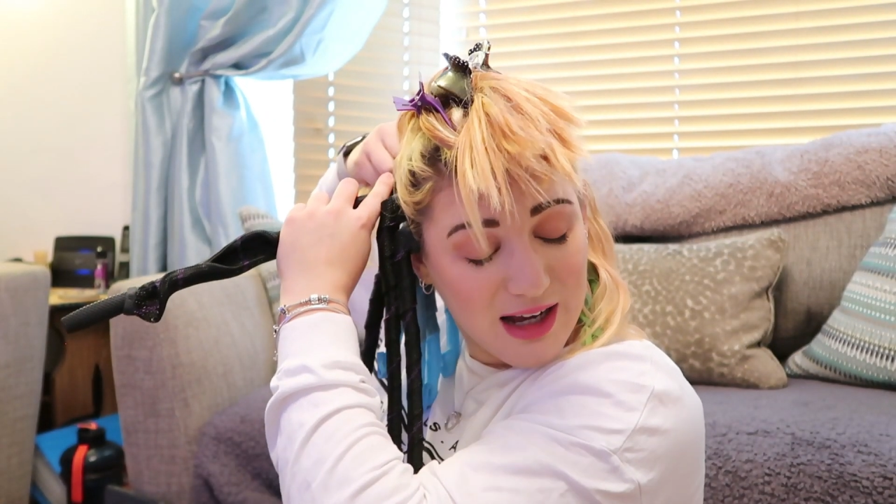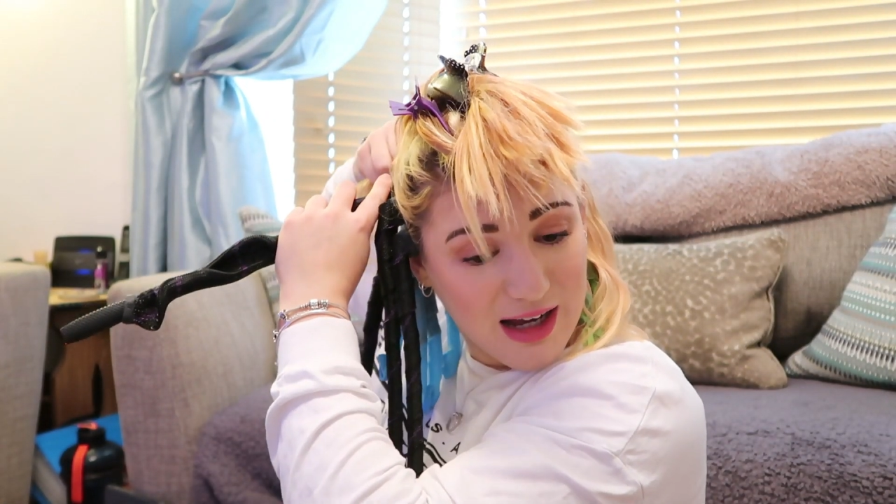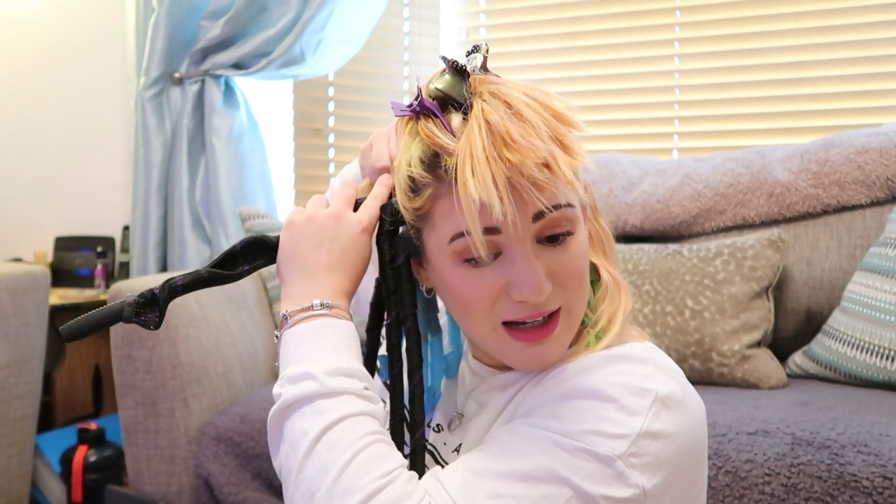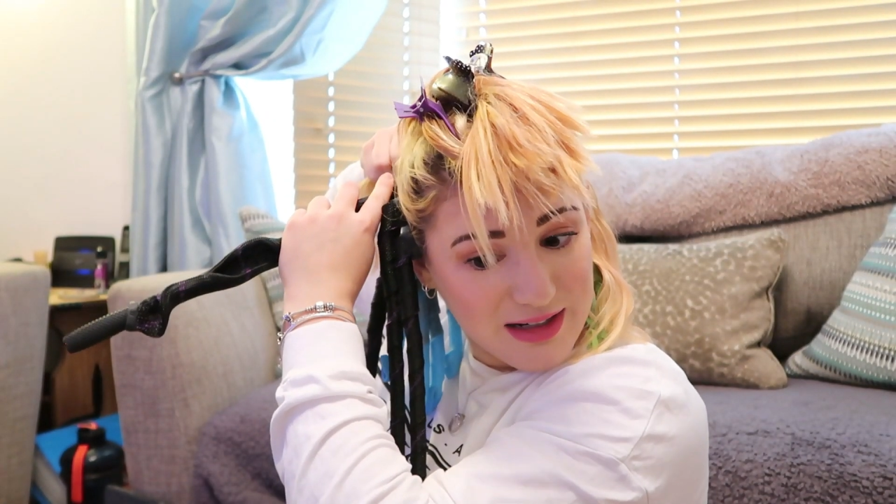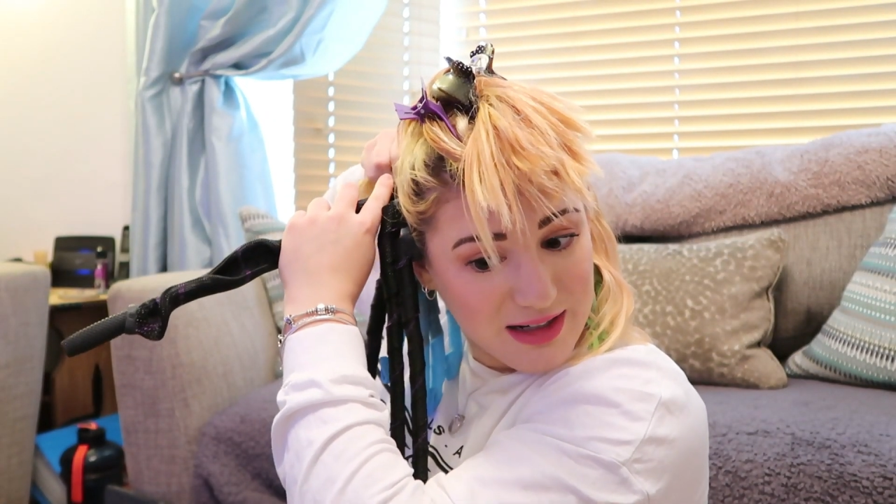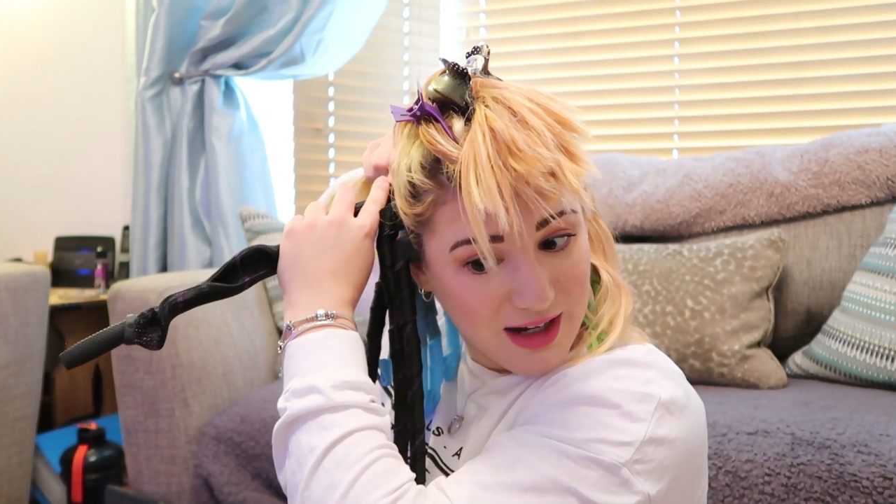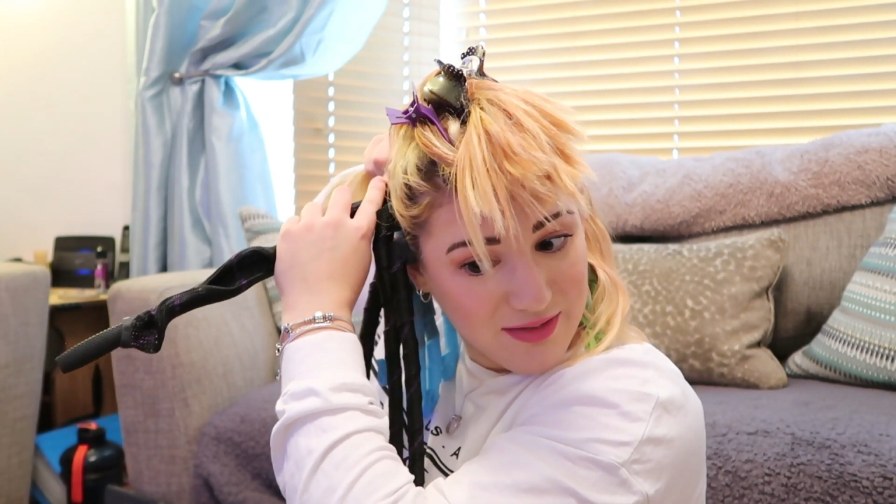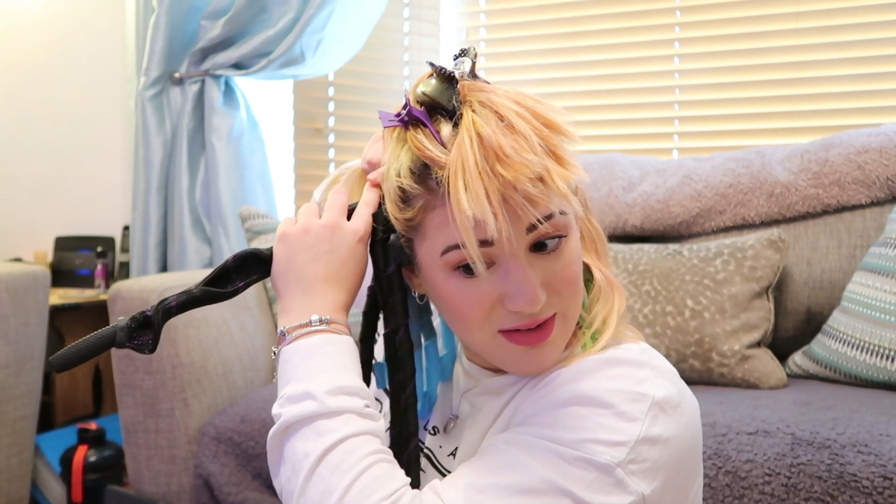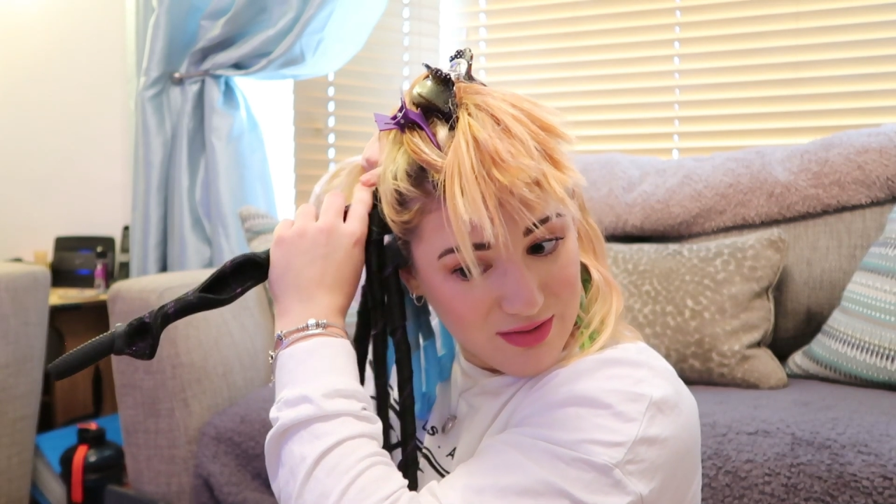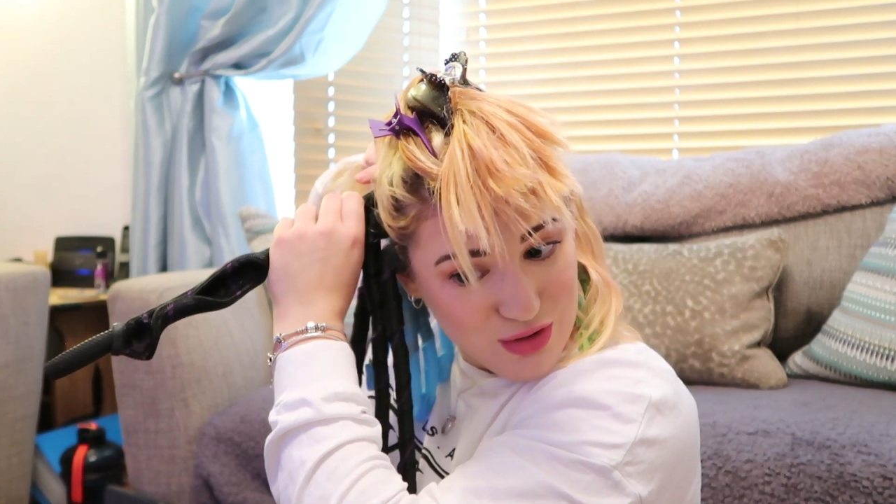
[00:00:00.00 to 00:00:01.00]
And
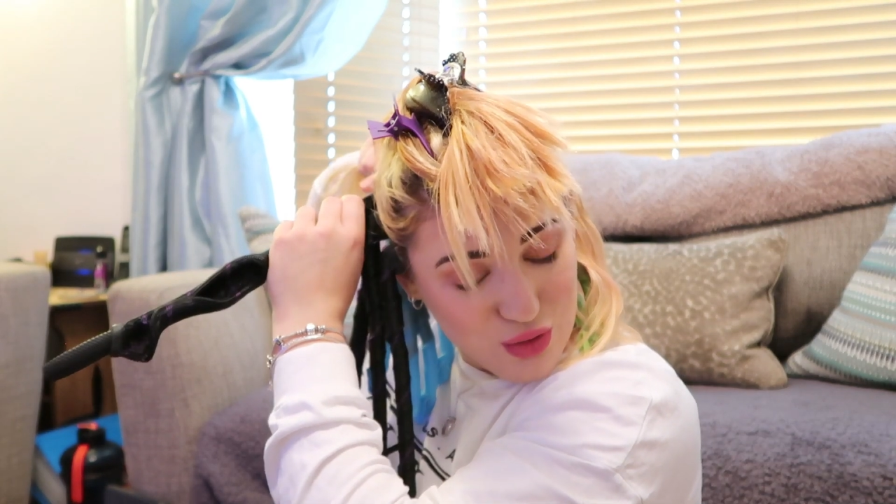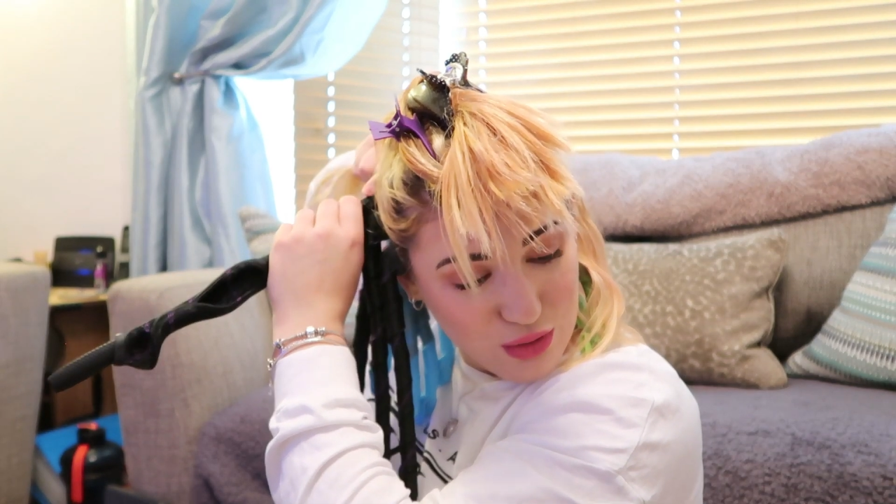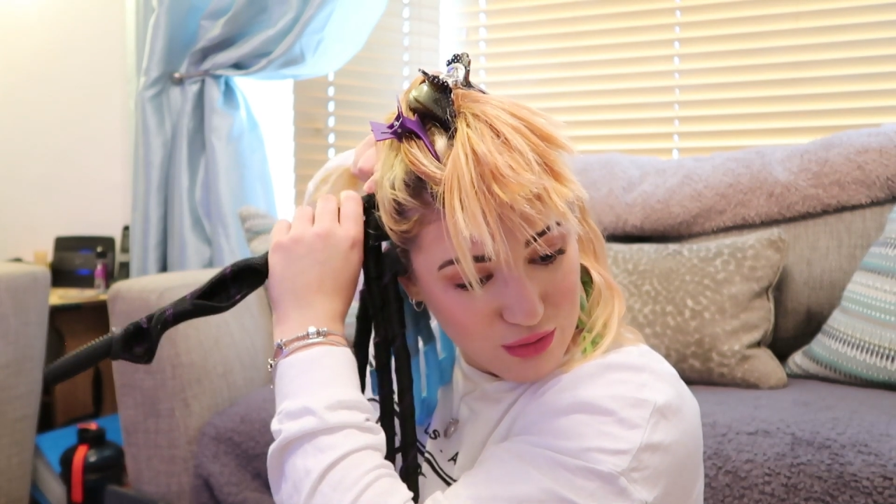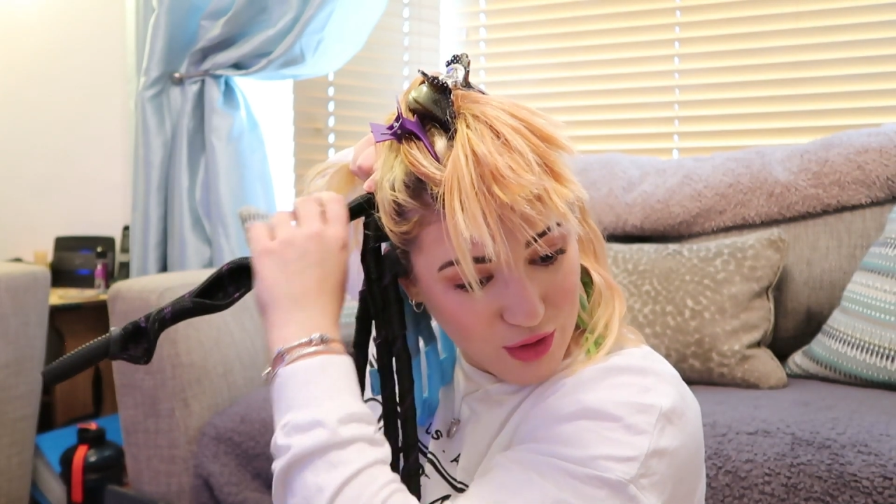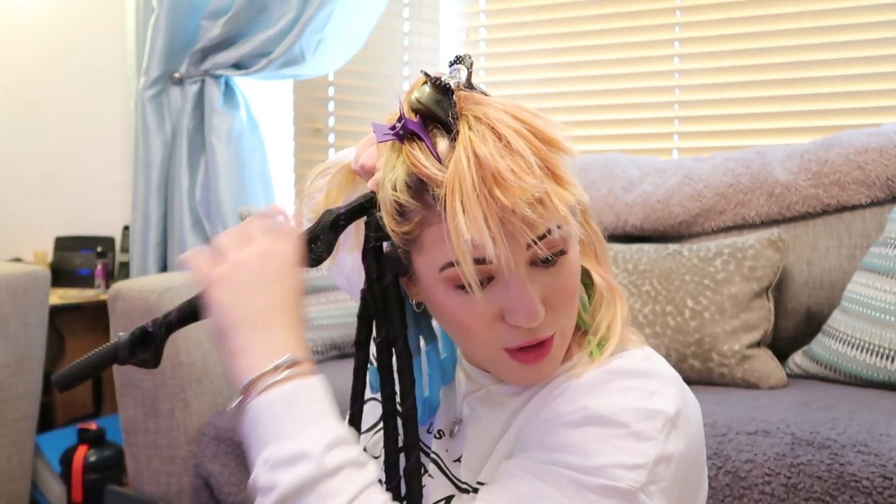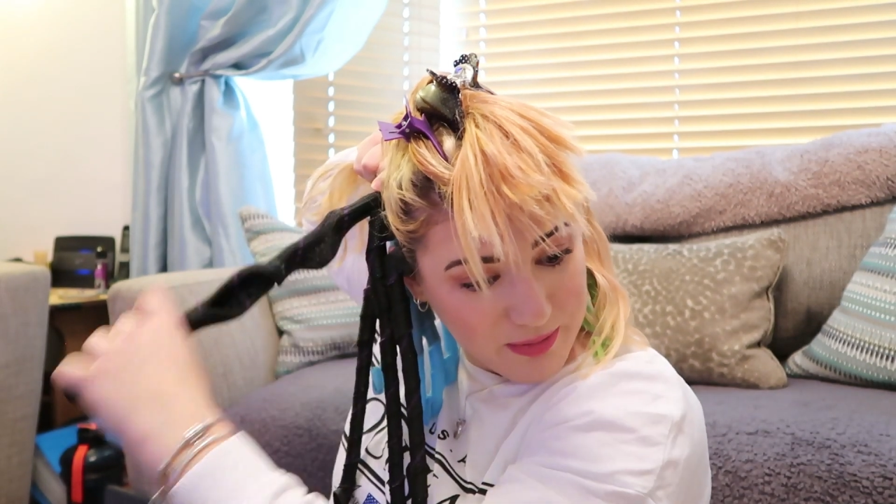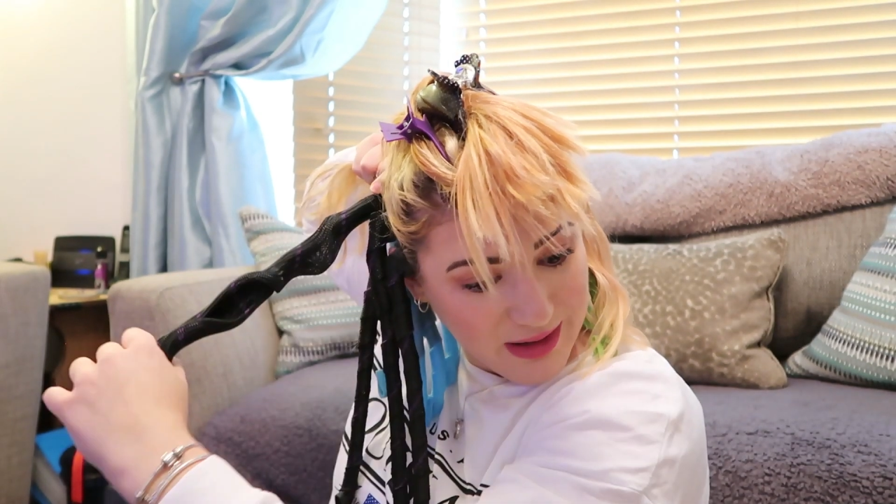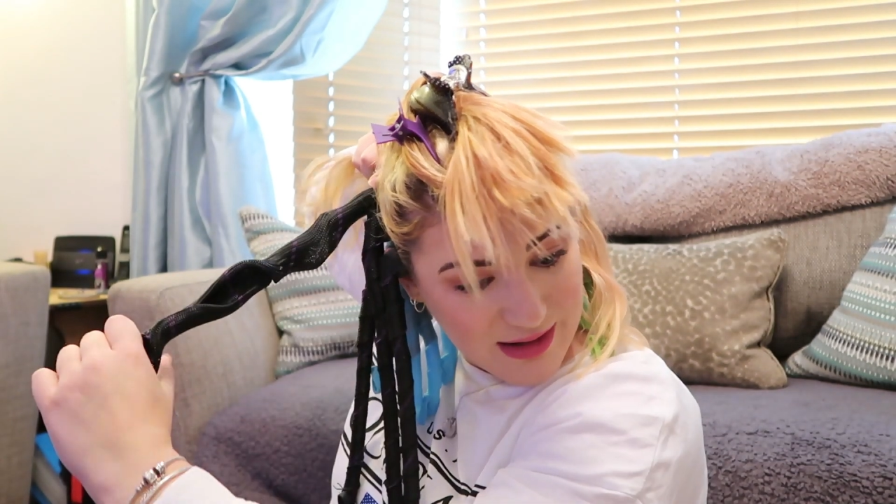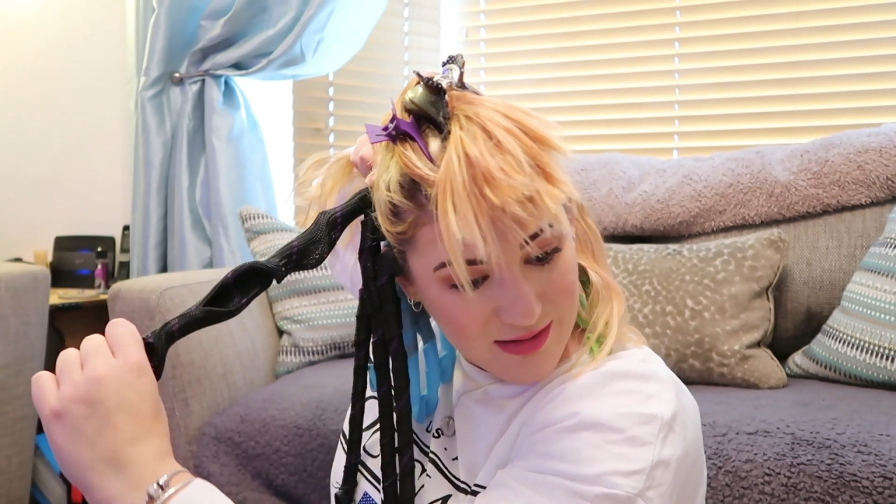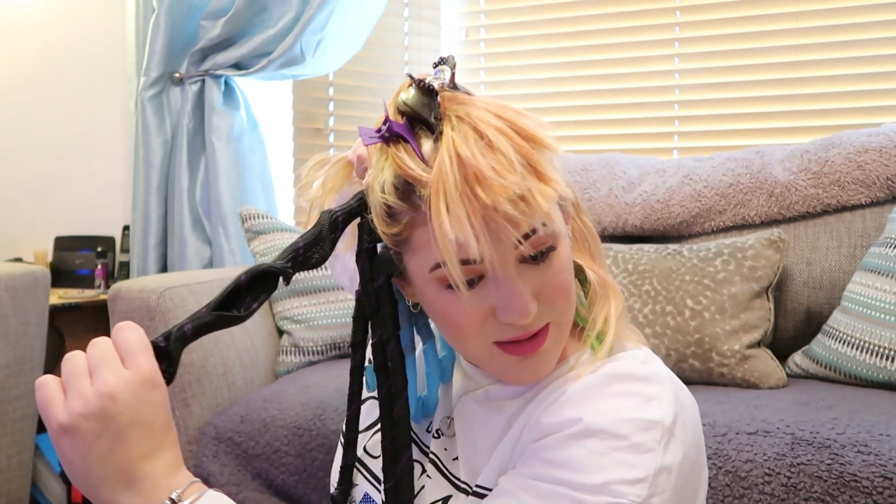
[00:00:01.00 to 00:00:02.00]
I've even taught Rob now